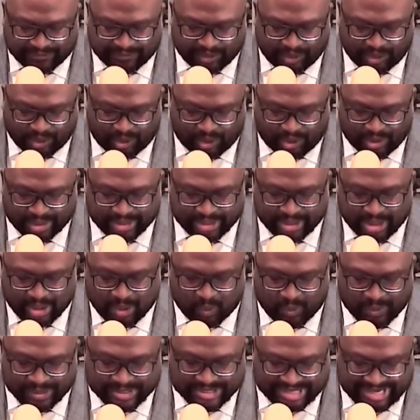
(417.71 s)
of the Lord,
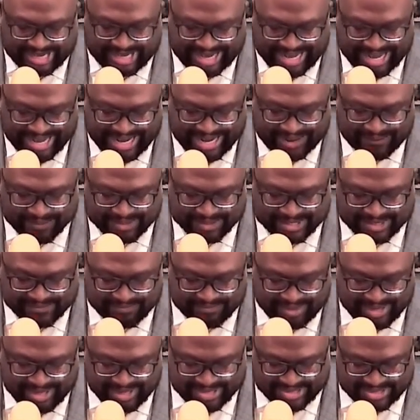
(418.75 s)
which came to
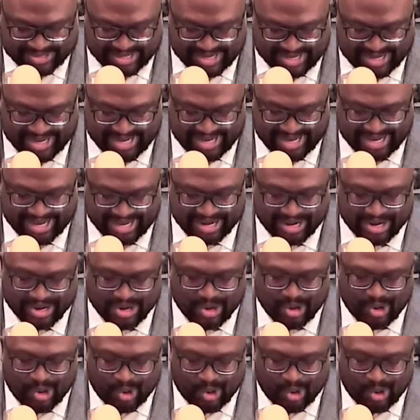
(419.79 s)
me, saying,